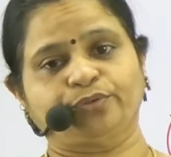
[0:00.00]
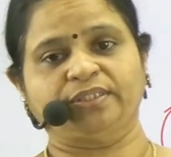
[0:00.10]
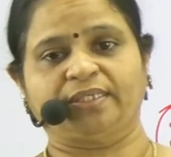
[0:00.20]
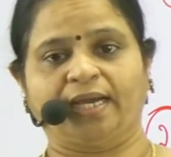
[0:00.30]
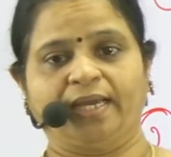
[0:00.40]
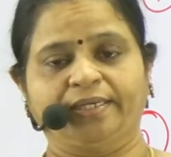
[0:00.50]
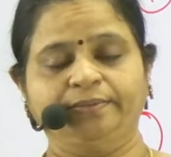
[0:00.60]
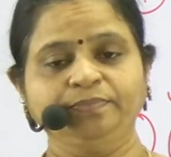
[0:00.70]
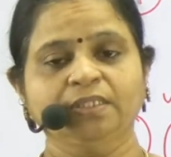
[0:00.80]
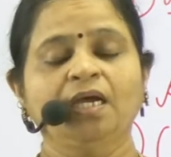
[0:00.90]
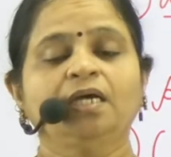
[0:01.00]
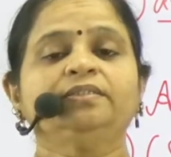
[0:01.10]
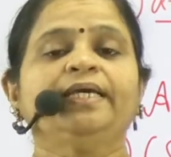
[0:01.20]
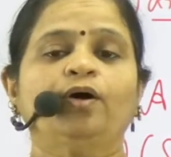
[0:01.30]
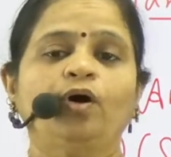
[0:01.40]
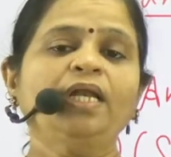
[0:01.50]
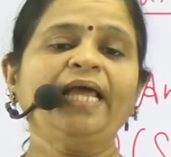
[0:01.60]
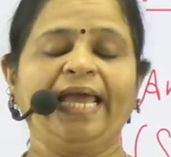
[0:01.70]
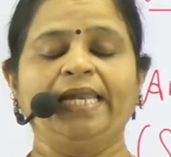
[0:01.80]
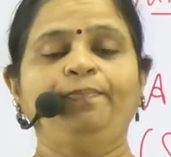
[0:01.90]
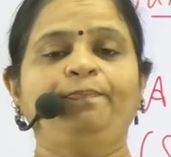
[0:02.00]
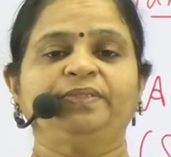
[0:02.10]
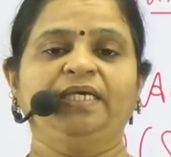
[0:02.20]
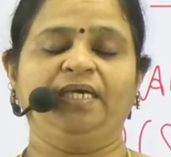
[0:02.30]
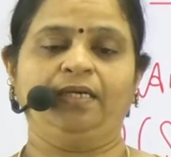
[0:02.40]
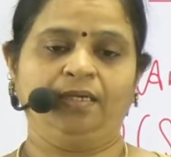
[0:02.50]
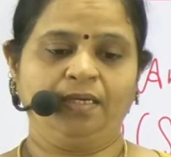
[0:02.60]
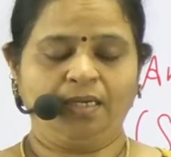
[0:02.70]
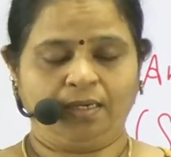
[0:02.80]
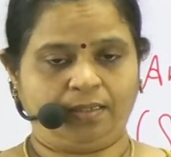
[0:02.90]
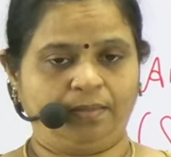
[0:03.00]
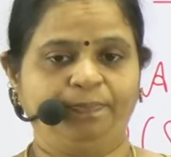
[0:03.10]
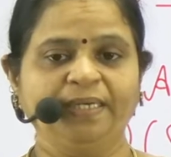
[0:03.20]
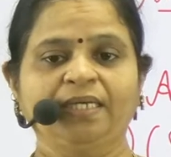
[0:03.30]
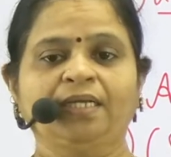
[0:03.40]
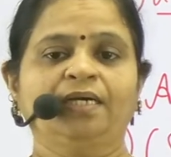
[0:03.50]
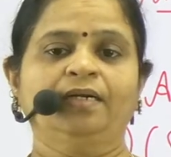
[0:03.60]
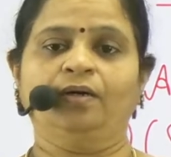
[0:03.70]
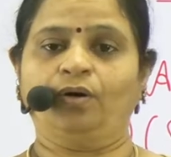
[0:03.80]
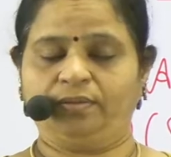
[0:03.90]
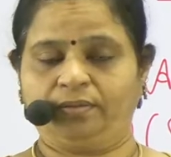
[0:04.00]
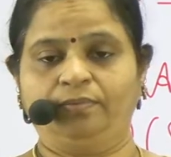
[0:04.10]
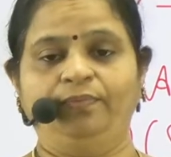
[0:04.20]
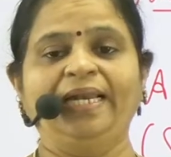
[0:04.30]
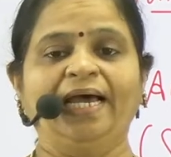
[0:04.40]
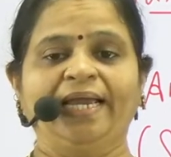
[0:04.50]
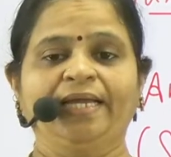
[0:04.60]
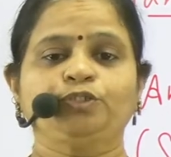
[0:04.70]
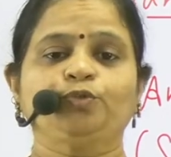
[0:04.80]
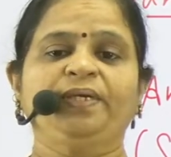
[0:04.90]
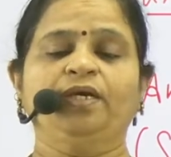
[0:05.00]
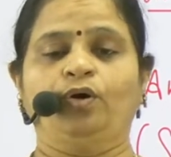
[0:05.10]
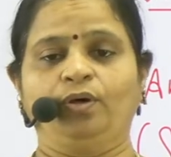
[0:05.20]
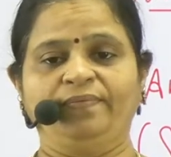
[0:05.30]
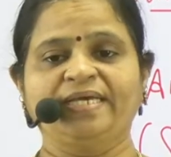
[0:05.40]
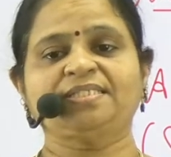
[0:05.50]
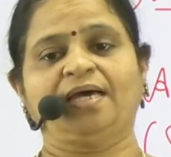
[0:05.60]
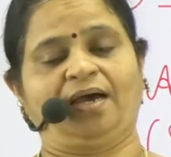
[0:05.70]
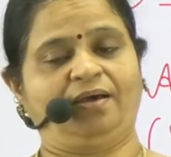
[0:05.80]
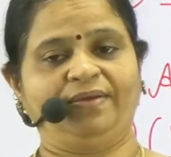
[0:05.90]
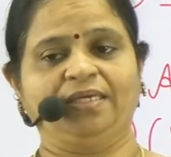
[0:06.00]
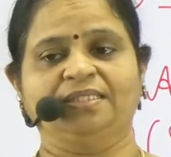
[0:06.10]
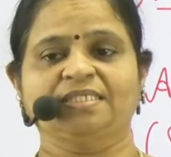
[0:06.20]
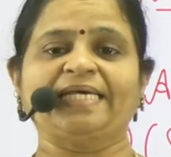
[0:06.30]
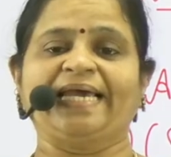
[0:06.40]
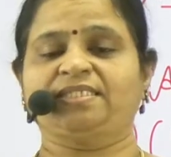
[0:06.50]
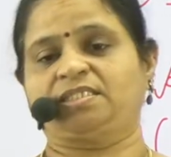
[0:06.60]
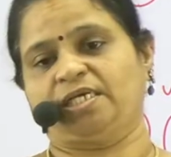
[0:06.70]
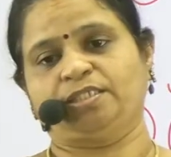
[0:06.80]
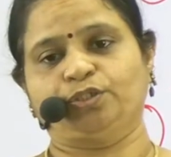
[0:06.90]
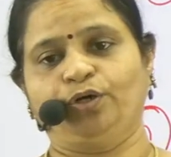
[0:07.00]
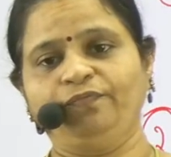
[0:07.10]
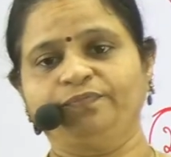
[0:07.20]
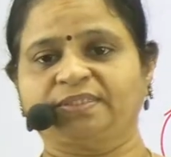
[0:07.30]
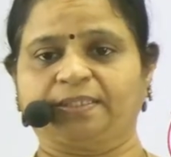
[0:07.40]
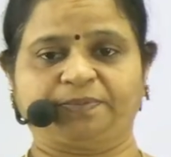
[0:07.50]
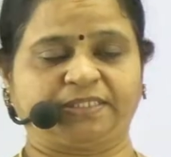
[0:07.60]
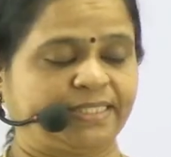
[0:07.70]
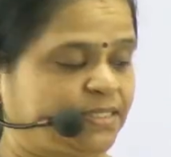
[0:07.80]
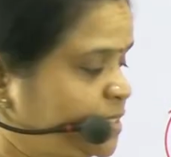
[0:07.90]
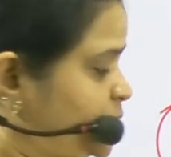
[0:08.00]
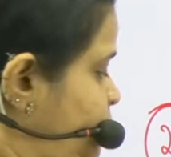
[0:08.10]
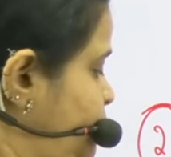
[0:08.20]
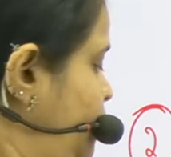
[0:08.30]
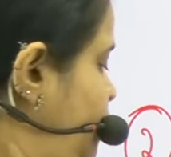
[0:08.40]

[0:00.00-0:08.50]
in the diagram. They all help the particular villi to be always having this exchange of substances.